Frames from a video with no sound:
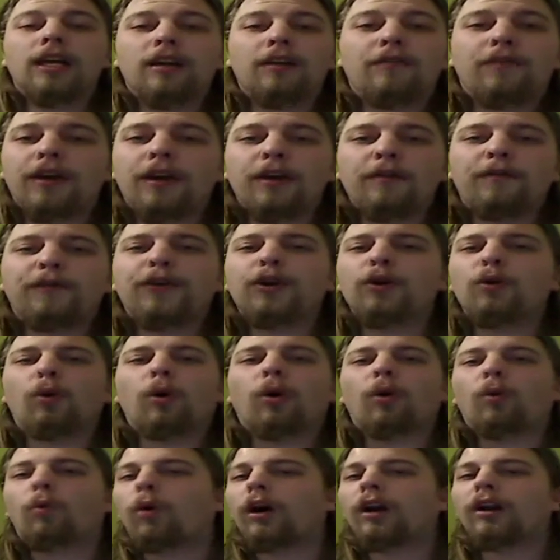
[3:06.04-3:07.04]
If you
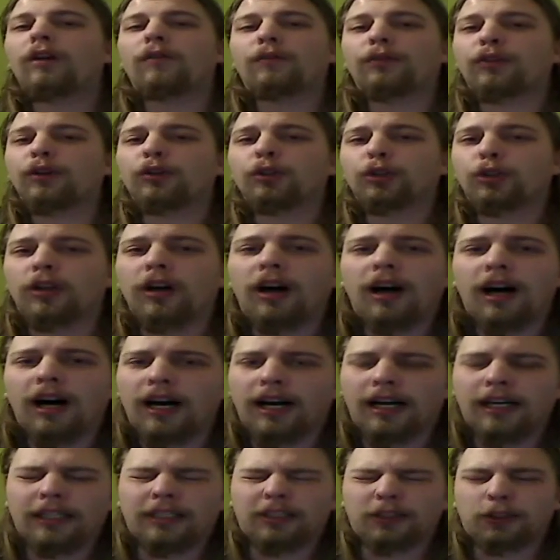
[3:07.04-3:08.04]
are one of those
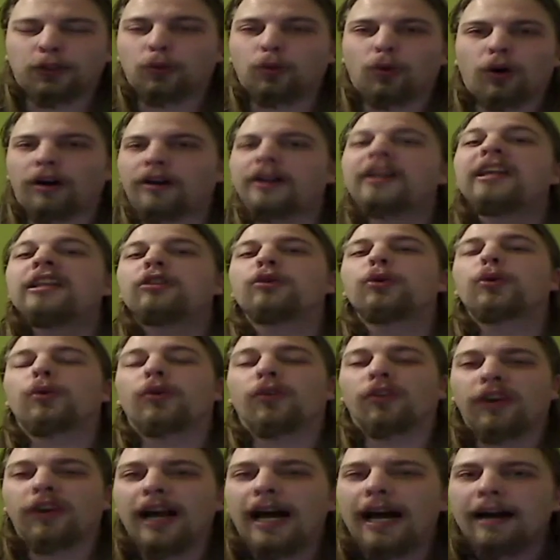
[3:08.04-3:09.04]
guys who are into
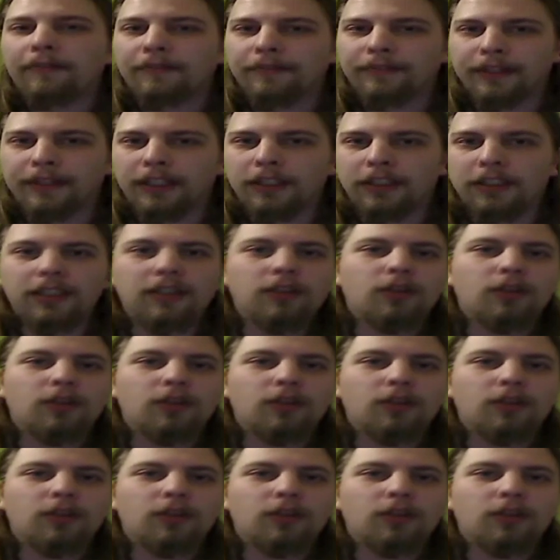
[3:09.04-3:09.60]
graphics,